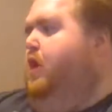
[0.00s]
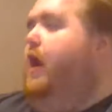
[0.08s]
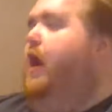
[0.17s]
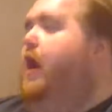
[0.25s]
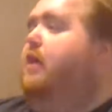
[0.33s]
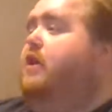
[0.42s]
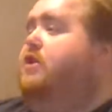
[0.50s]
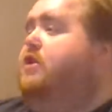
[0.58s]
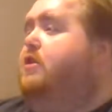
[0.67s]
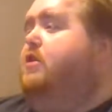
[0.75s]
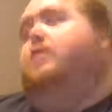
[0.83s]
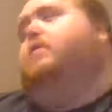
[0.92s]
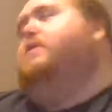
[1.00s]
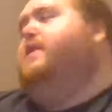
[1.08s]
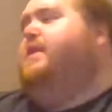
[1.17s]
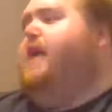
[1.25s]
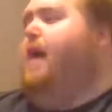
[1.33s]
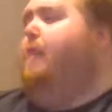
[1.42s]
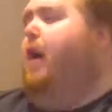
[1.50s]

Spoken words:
And I'll let you know what's in that